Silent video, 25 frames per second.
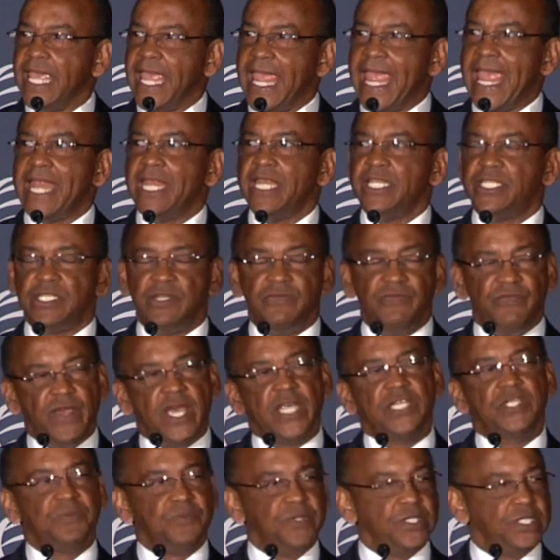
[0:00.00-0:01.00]
and its
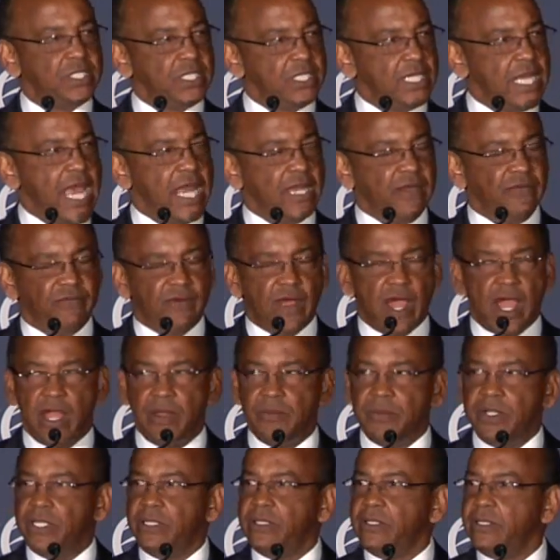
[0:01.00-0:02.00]
investments in that
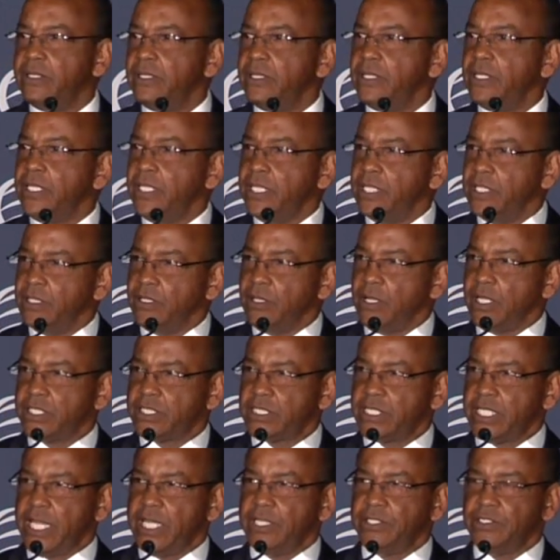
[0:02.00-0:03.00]
environment in
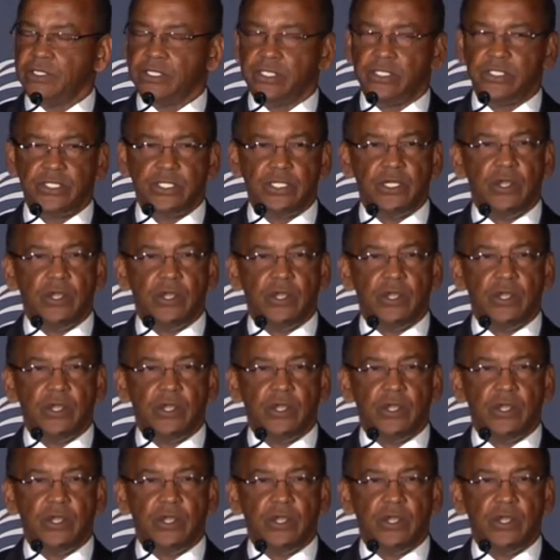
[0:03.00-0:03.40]
Los Angeles.